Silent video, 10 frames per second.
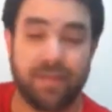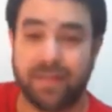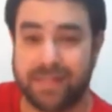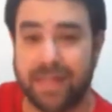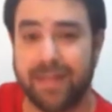
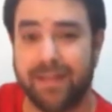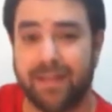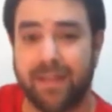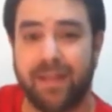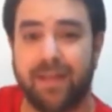The second
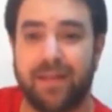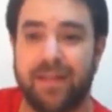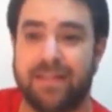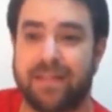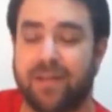thing
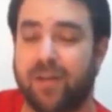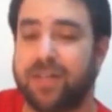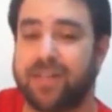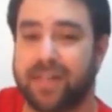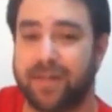is a
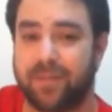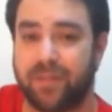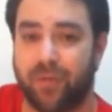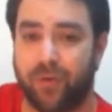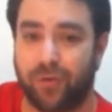
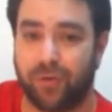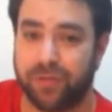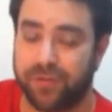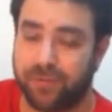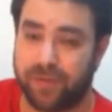concept
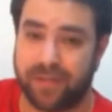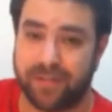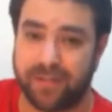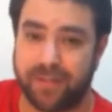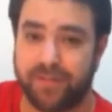called
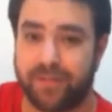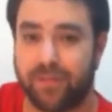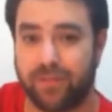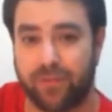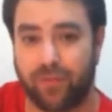relative
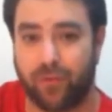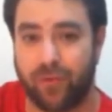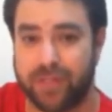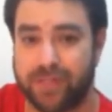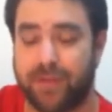
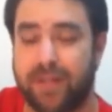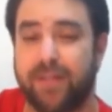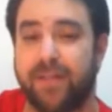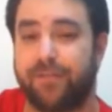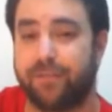chords,
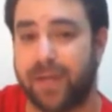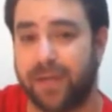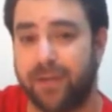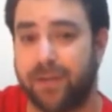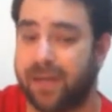relative
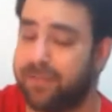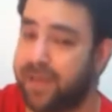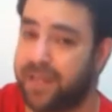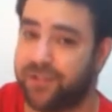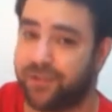minor and
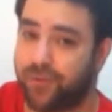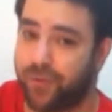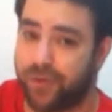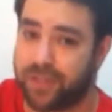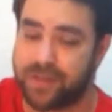major
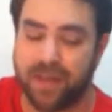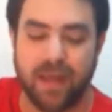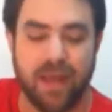chords.